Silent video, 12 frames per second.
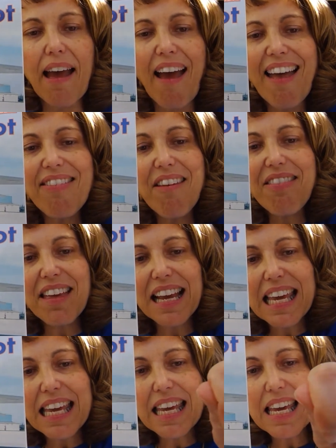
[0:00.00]
And then
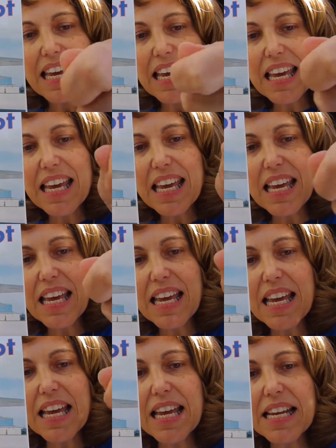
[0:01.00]
the
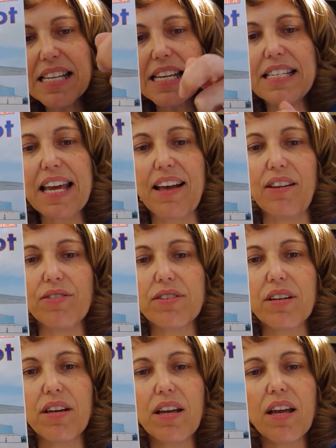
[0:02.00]
key details.